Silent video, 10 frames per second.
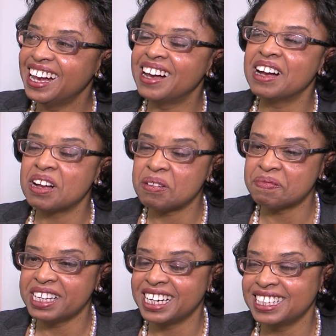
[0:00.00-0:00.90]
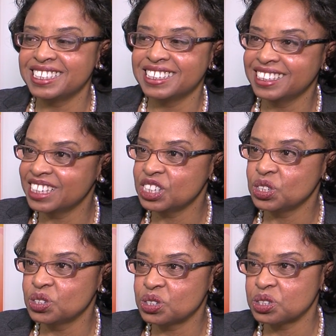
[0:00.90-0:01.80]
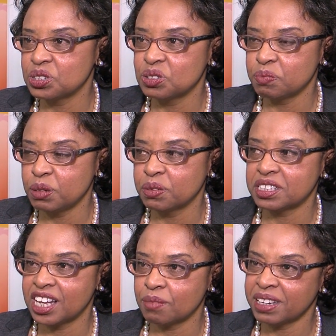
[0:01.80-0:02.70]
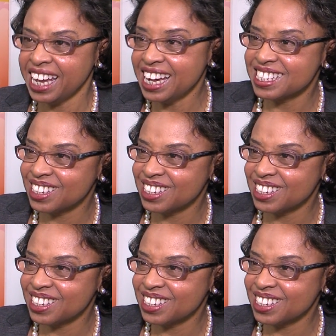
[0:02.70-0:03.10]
and I didn't get used to people telling me, hey,